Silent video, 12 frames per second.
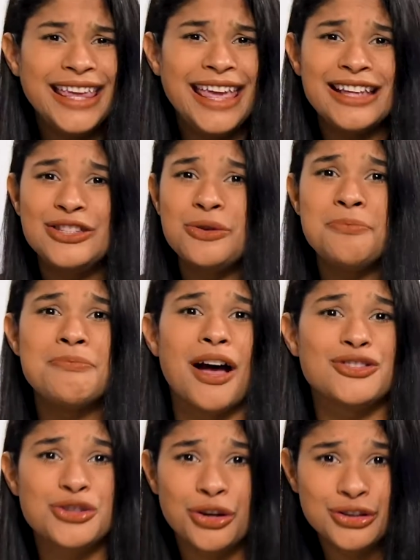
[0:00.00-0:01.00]
They can't do
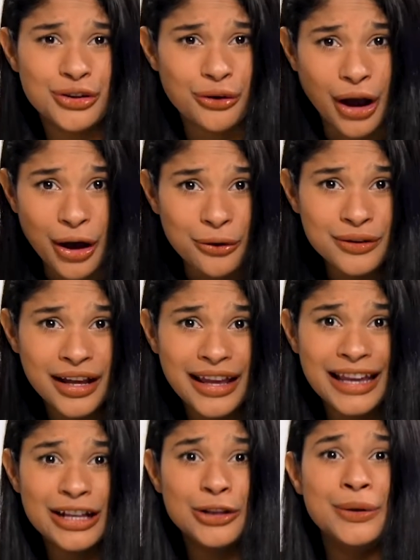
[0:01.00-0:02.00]
much on their own,
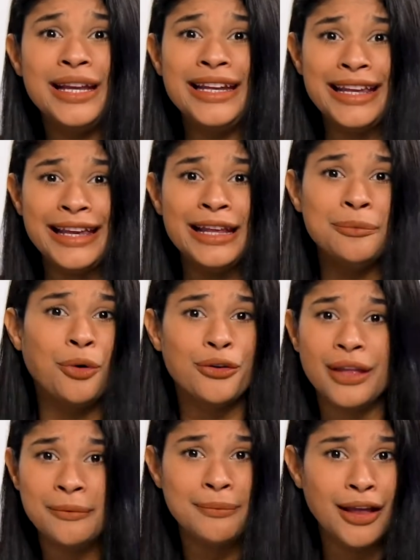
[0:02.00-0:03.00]
including eat
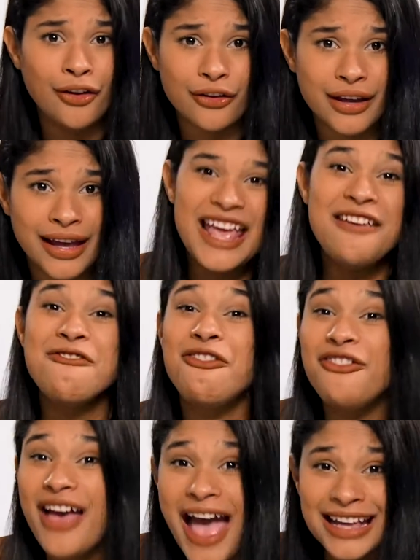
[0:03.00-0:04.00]
more than milk. In
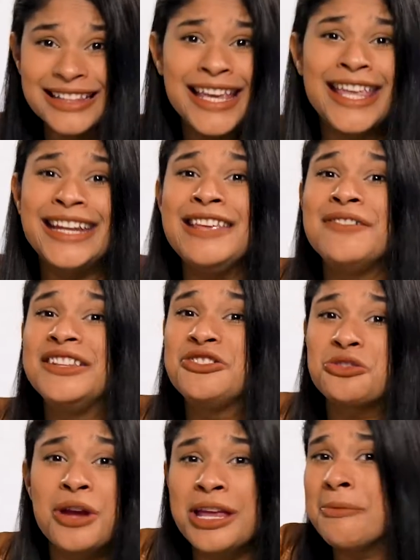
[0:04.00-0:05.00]
fact, they can't even
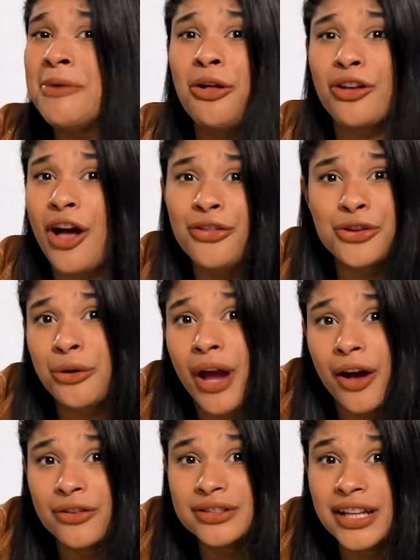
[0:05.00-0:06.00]
drink milk on their
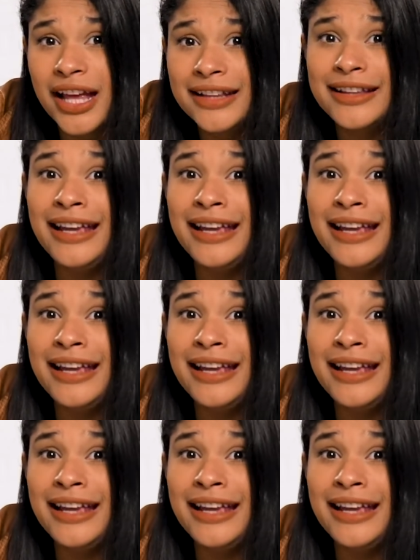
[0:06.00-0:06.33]
own.